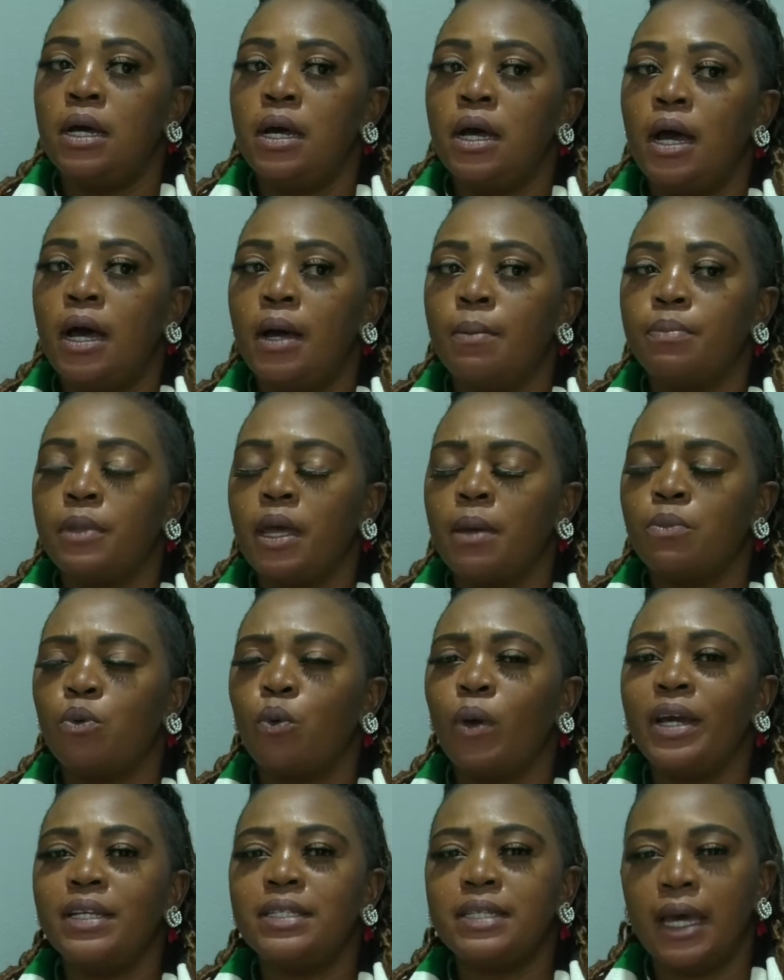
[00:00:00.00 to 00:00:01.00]
I'm
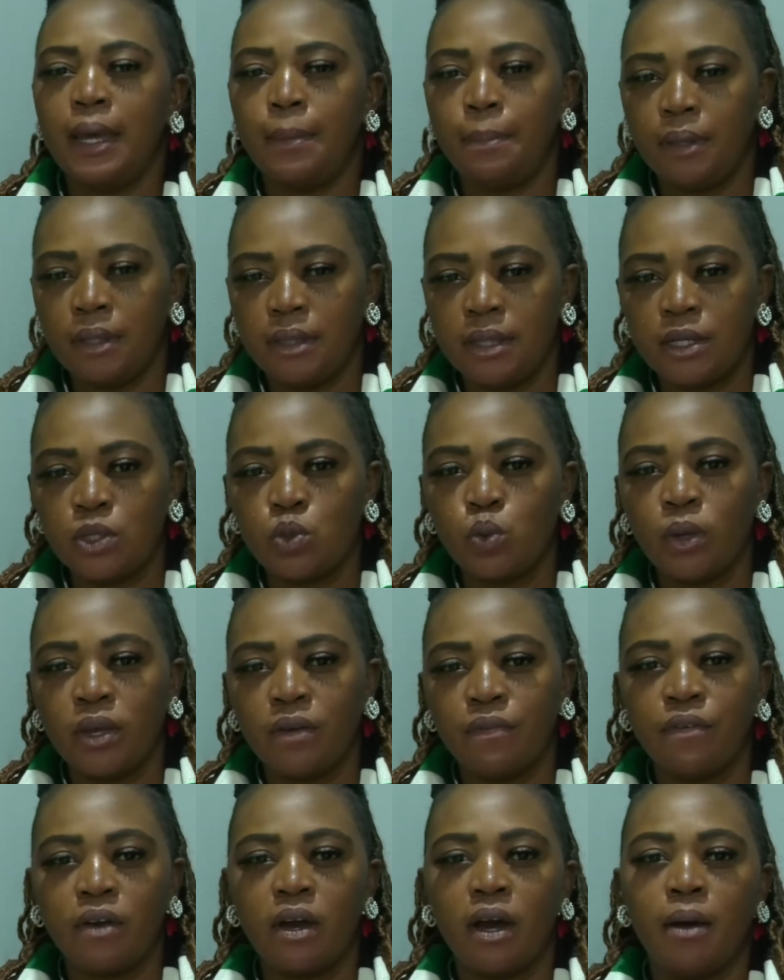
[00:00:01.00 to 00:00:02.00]
quite happy that we
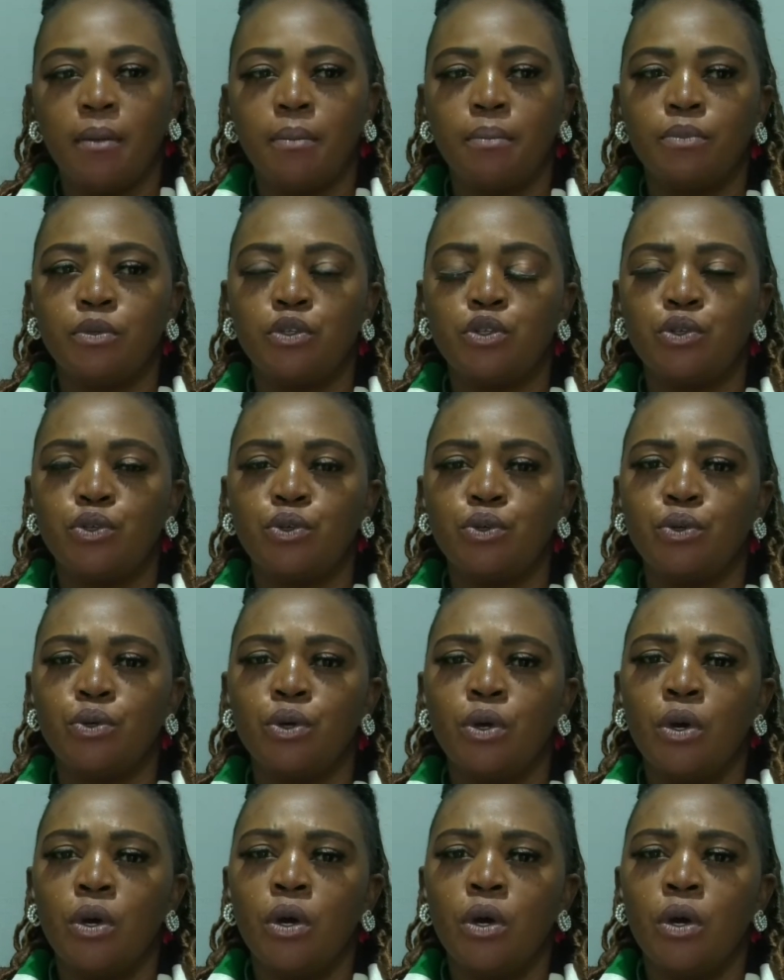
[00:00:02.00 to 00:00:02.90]
have come to